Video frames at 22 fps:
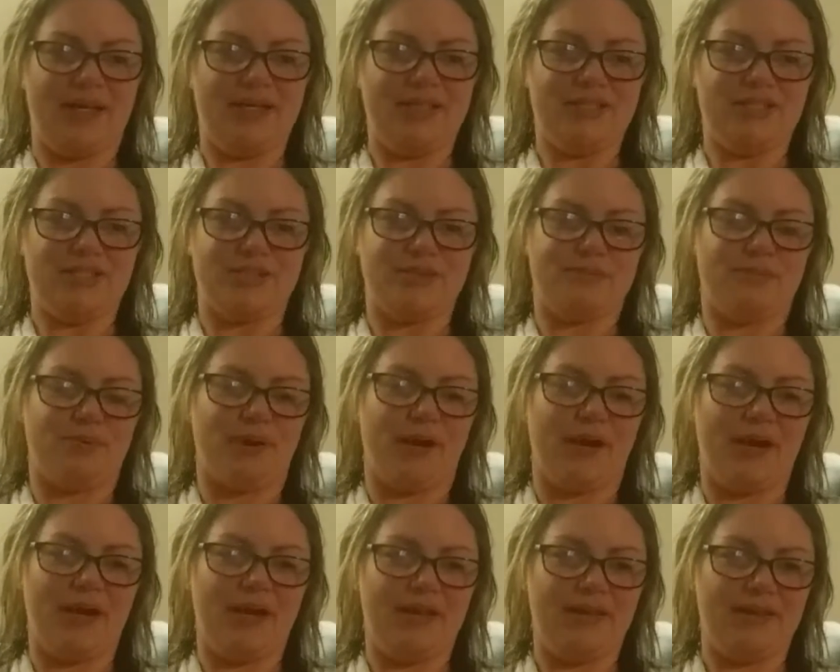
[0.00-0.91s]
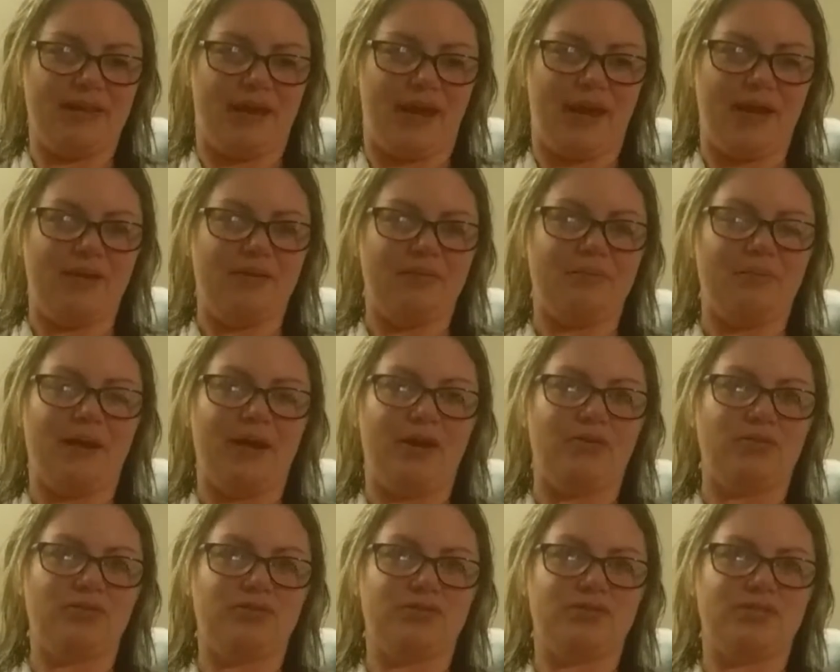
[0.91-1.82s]
I just pray that my
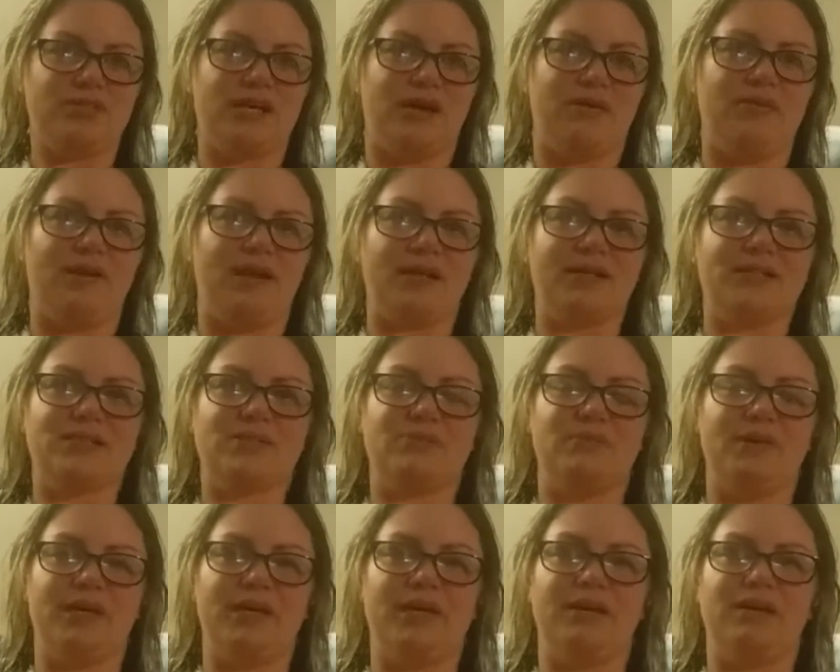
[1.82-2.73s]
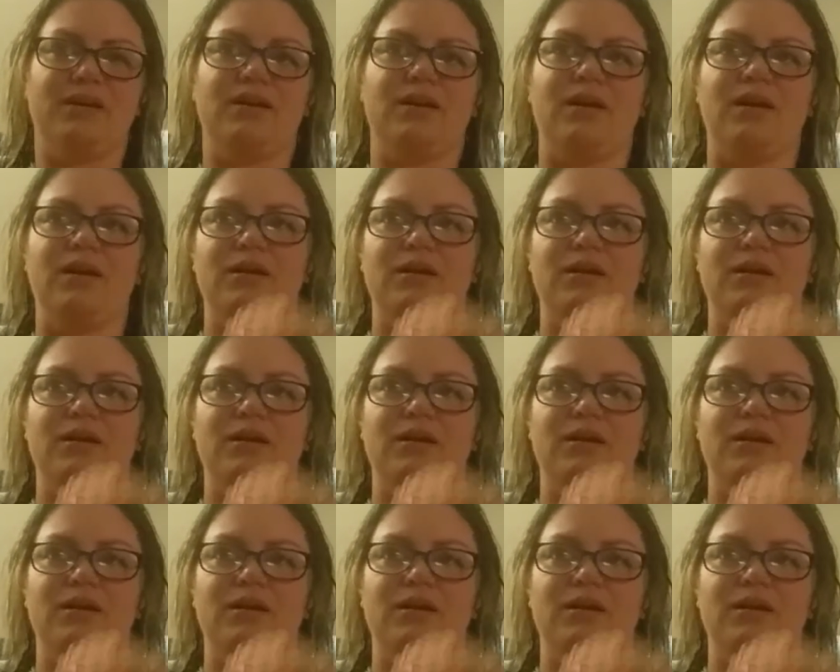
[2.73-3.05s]
ultrasound next week